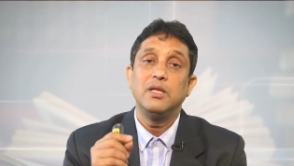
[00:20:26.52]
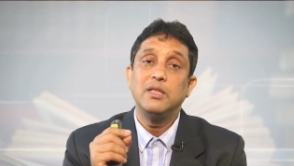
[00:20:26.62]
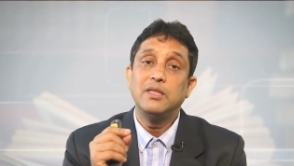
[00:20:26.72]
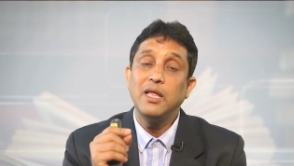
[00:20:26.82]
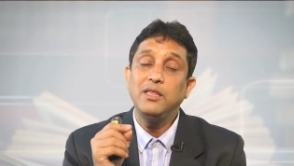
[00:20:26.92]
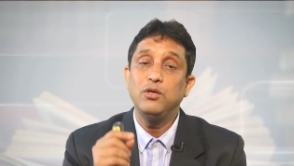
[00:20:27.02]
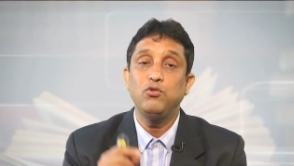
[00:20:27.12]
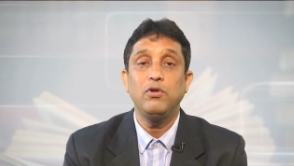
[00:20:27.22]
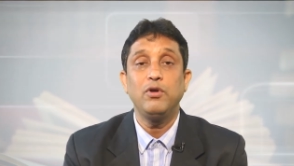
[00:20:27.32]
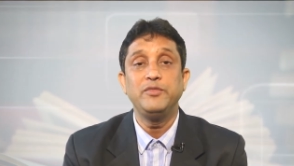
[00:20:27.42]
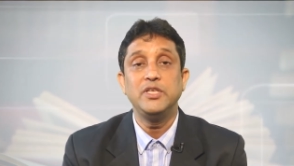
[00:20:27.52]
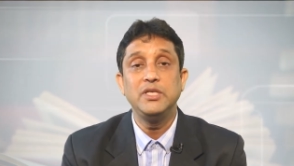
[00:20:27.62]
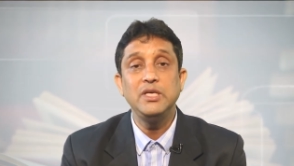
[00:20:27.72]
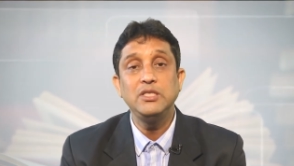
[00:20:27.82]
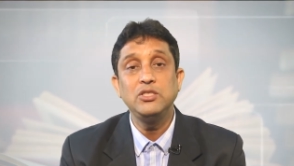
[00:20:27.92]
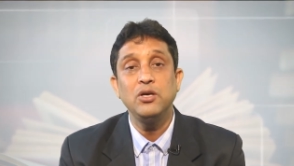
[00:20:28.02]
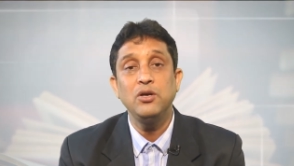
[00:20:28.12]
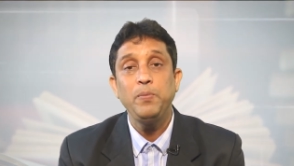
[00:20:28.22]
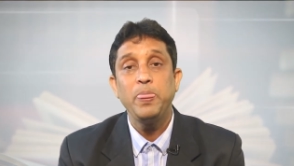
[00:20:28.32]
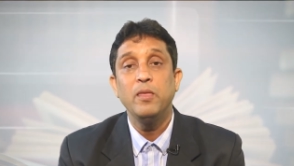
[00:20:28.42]
then the role of the
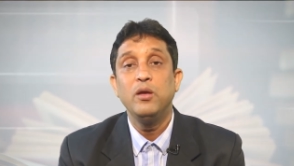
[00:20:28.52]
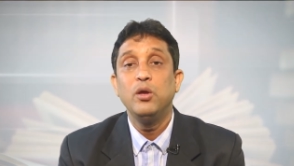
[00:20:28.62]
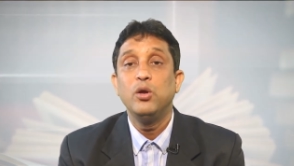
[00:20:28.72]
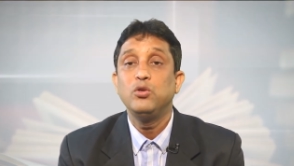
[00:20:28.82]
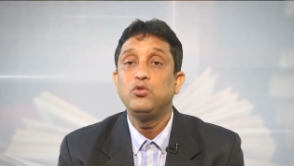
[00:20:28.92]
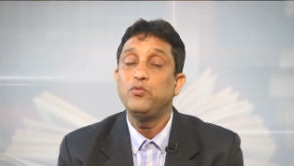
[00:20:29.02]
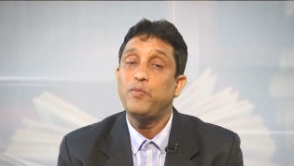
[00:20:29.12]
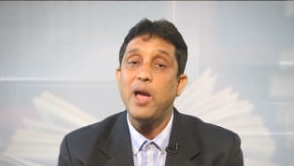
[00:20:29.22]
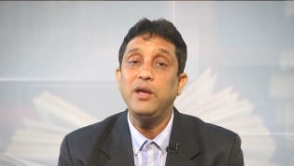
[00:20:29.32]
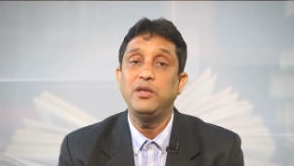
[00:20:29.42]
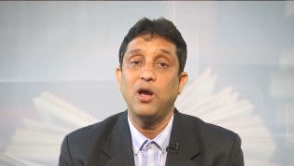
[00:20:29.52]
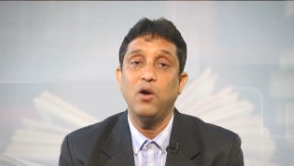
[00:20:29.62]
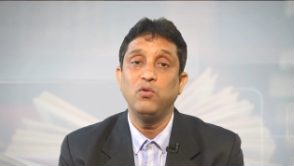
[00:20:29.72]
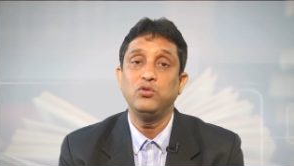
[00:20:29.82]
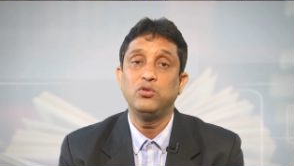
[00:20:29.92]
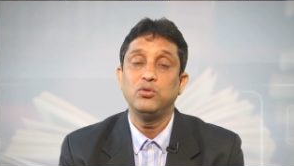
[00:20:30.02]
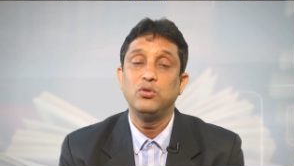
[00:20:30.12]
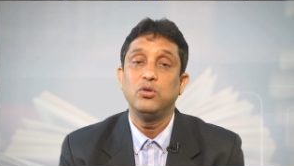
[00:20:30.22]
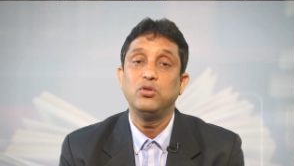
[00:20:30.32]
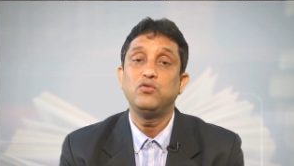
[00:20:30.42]
teacher, to find out,
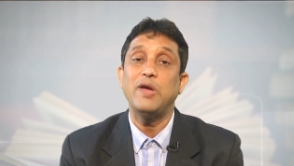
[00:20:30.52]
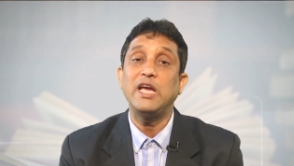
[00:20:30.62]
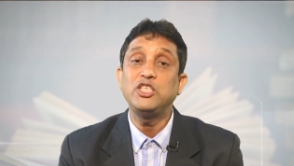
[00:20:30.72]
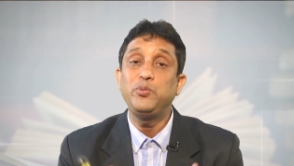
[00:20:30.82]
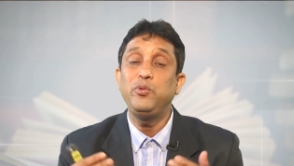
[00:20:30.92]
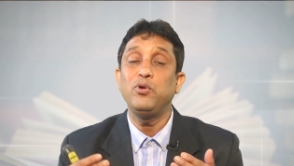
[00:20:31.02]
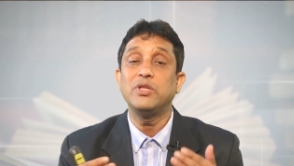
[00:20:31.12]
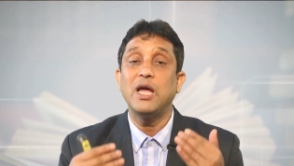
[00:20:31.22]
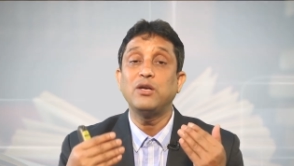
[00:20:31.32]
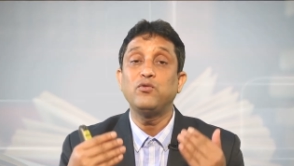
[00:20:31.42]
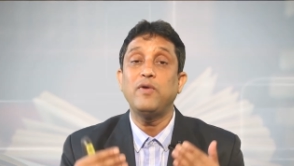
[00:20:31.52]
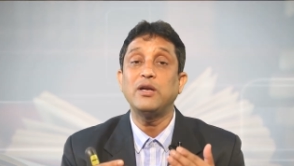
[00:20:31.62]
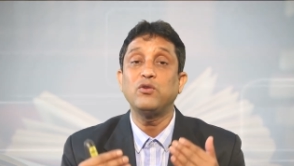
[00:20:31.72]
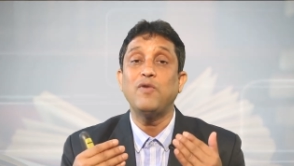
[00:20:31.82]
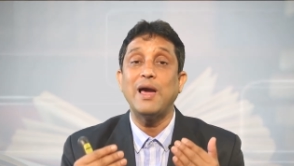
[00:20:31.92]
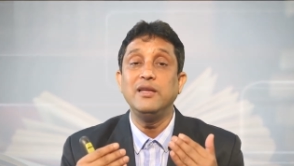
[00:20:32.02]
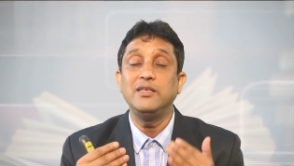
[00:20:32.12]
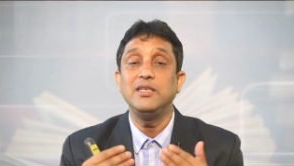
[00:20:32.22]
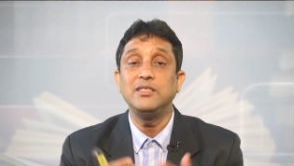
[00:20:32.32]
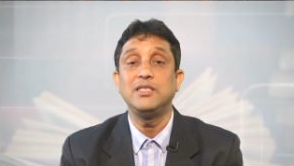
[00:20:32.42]
to explore that what
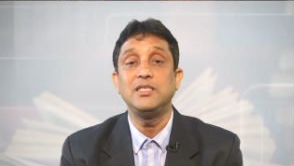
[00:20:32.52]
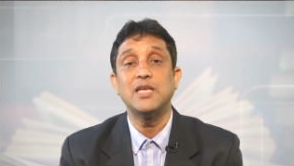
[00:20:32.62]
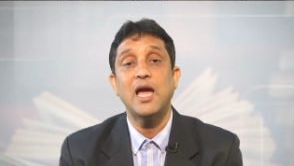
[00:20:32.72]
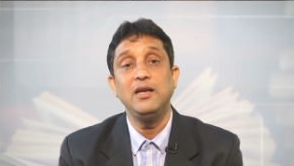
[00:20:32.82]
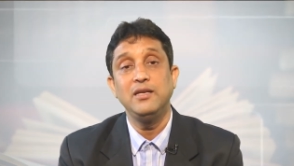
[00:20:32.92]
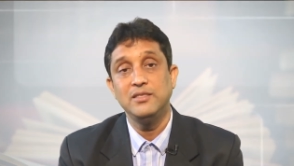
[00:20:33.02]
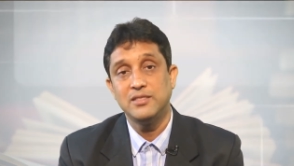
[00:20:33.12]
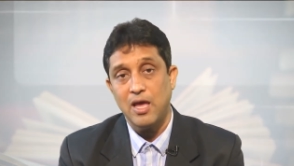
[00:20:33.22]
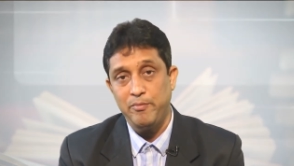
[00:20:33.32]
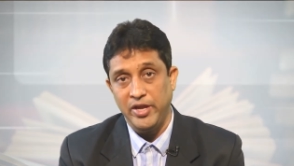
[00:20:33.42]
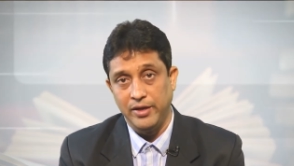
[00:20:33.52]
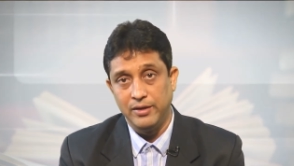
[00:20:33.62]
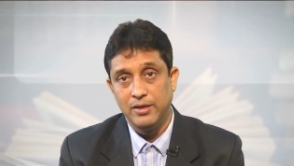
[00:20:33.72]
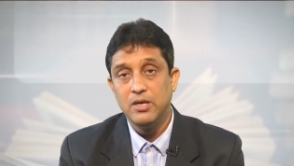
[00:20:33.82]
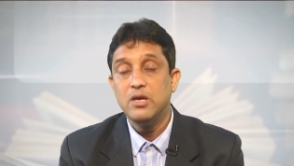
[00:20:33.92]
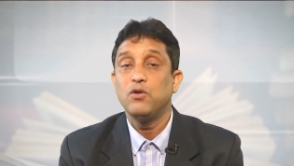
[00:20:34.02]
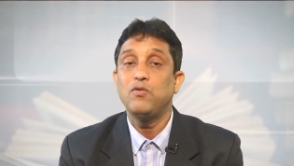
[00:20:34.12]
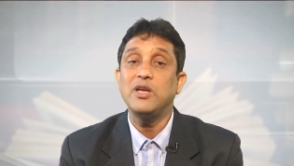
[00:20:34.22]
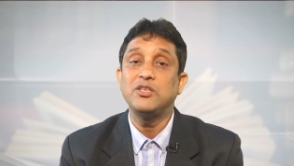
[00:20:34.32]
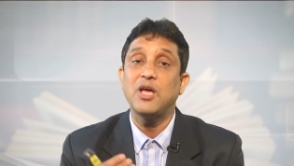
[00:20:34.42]
qualities the child is having,
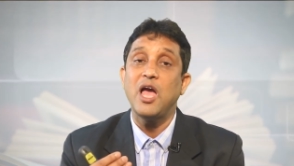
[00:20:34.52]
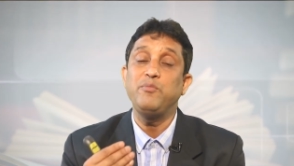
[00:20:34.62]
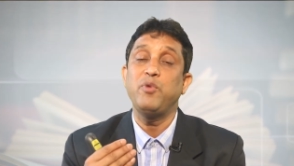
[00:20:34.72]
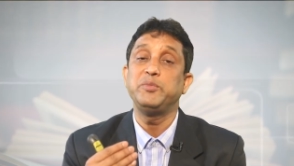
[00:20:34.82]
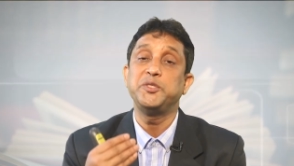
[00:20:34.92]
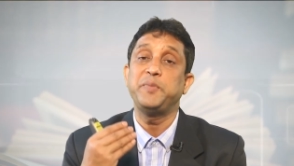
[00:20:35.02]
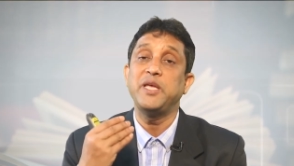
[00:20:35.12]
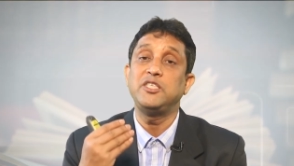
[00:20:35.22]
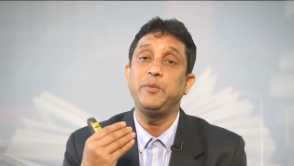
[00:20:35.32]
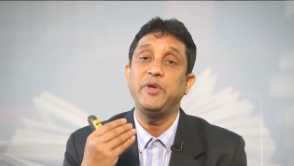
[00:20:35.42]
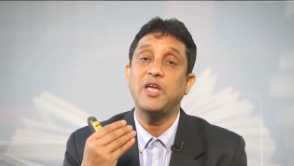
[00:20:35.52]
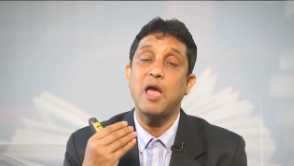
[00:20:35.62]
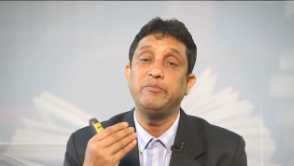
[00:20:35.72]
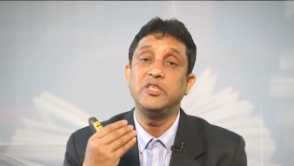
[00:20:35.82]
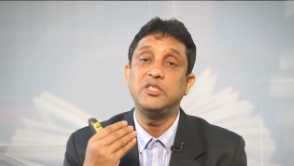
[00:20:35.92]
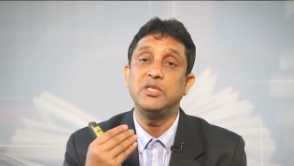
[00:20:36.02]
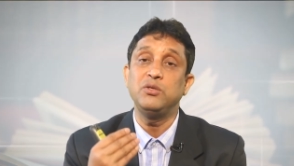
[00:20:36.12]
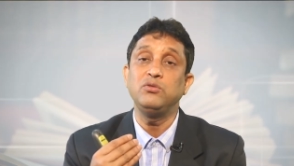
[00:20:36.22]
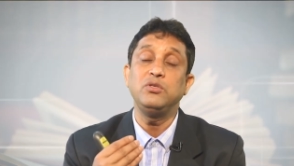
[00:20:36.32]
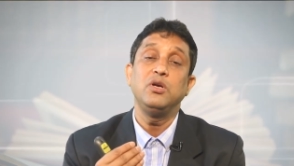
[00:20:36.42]
what type of specific
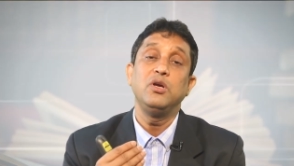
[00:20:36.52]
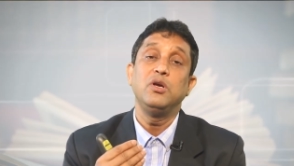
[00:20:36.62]
aptitude,